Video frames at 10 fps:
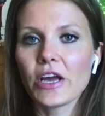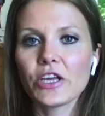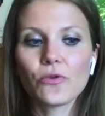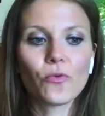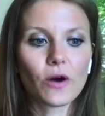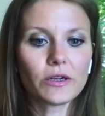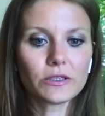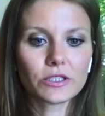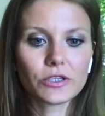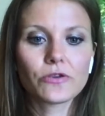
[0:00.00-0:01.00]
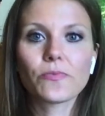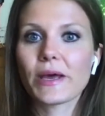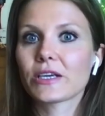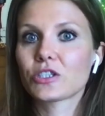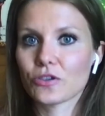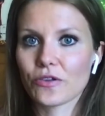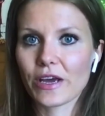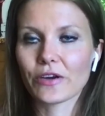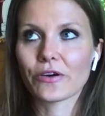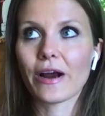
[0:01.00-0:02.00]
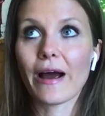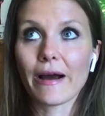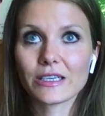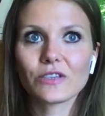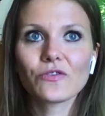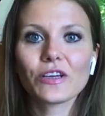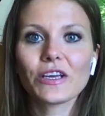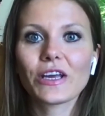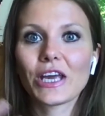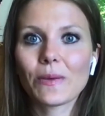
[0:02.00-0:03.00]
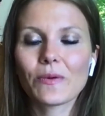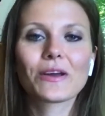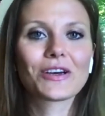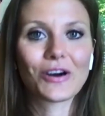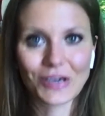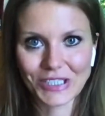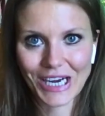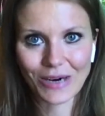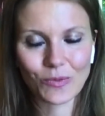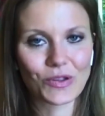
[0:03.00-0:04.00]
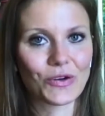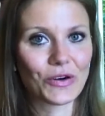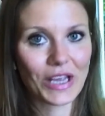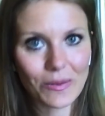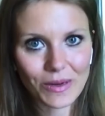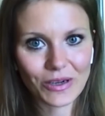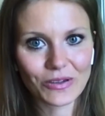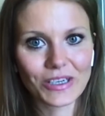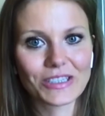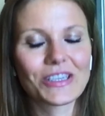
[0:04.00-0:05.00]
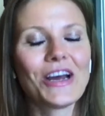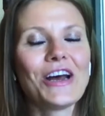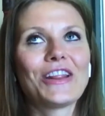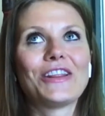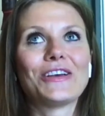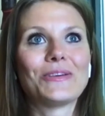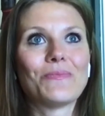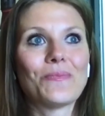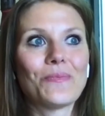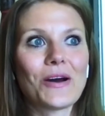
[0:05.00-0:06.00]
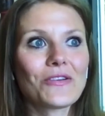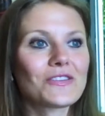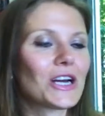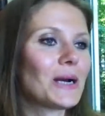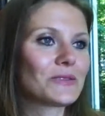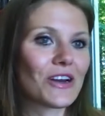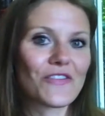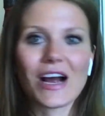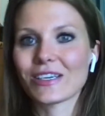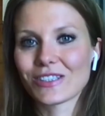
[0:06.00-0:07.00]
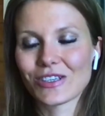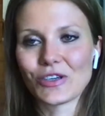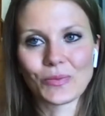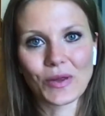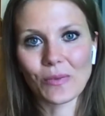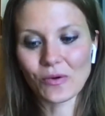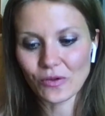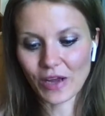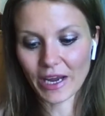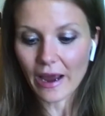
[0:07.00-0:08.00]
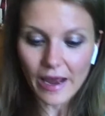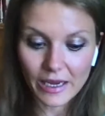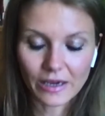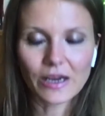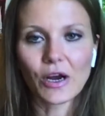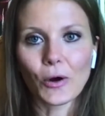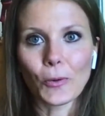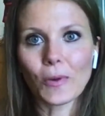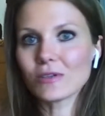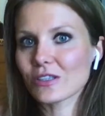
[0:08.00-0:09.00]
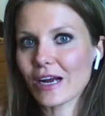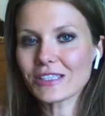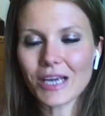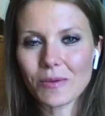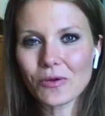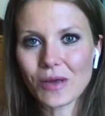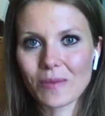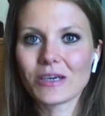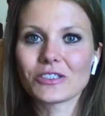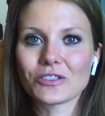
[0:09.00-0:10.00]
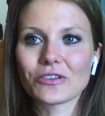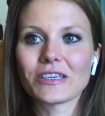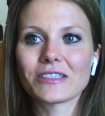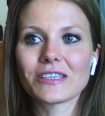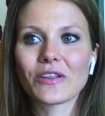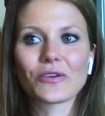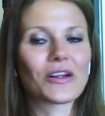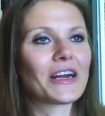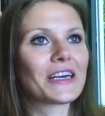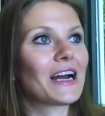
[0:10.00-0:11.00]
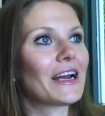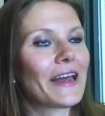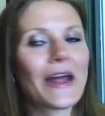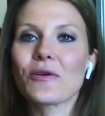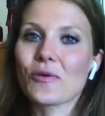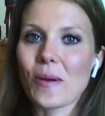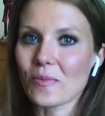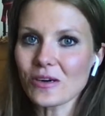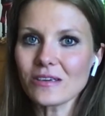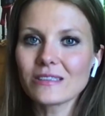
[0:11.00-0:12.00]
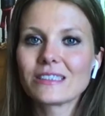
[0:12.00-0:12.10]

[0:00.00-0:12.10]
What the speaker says: you want to make sure that you're actively keeping in contact with your email list. The amount of times I've asked new people like, hey, when was the last time you emailed your list? And they're like, I can't remember.